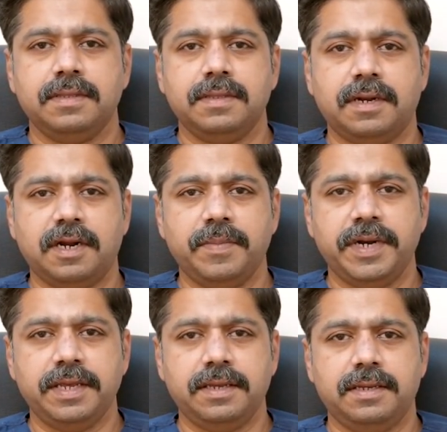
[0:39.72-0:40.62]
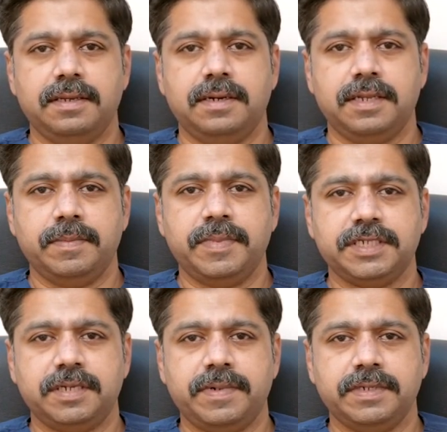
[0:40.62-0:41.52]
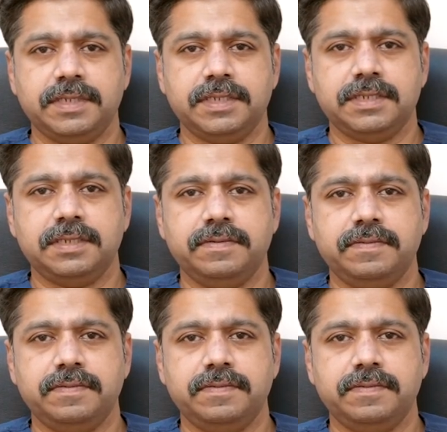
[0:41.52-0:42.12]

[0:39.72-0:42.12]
There are many rhythm disturbances